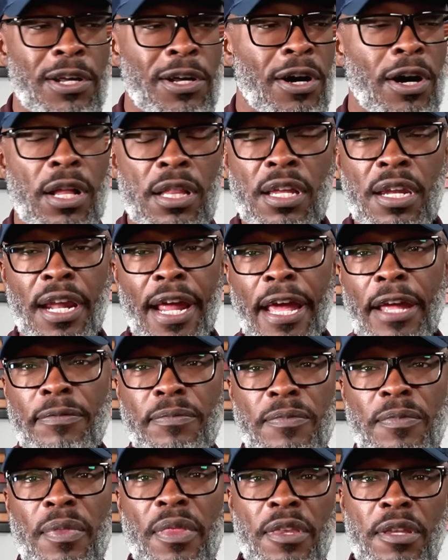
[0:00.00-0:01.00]
All of
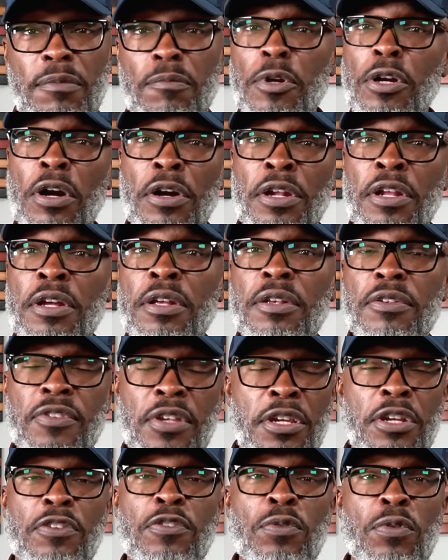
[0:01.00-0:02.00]
that, we're going to
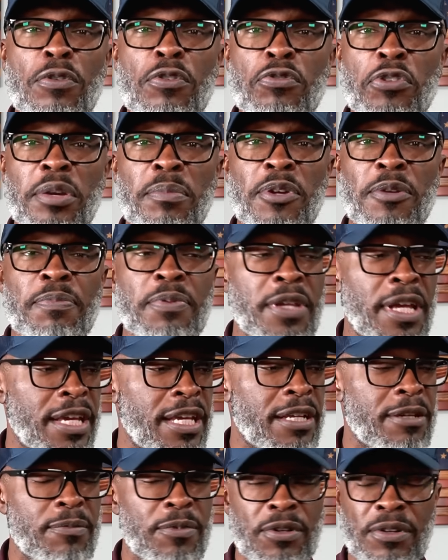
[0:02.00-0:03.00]
send it to a treatment
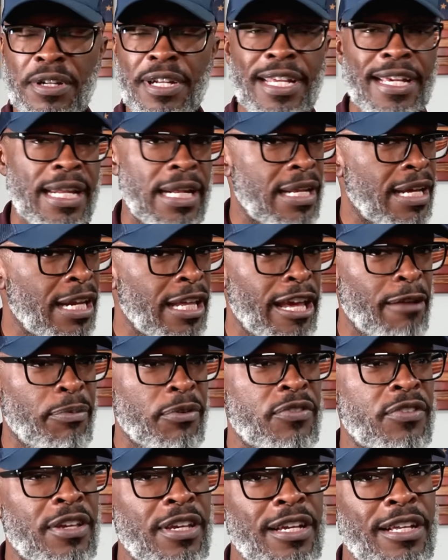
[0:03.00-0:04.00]
plant. We're going to get
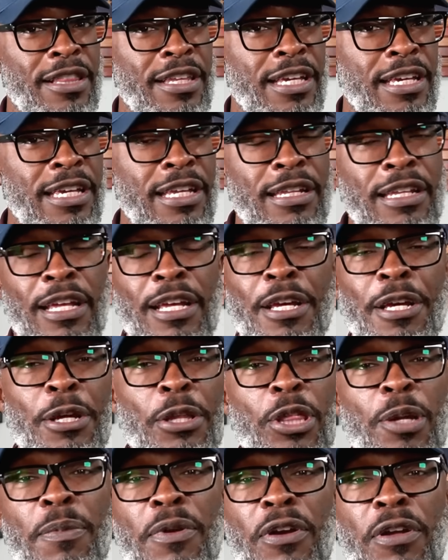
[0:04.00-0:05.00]
98% clean.
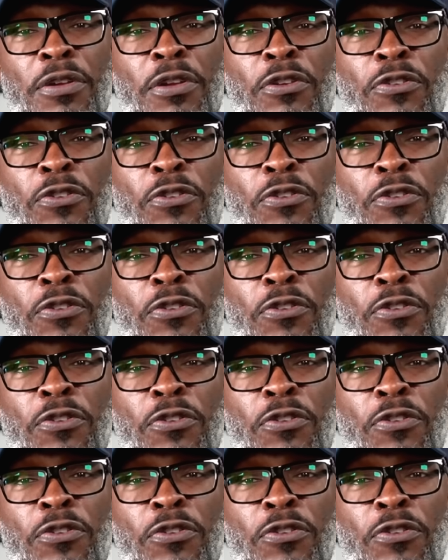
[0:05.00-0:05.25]
Then we're going to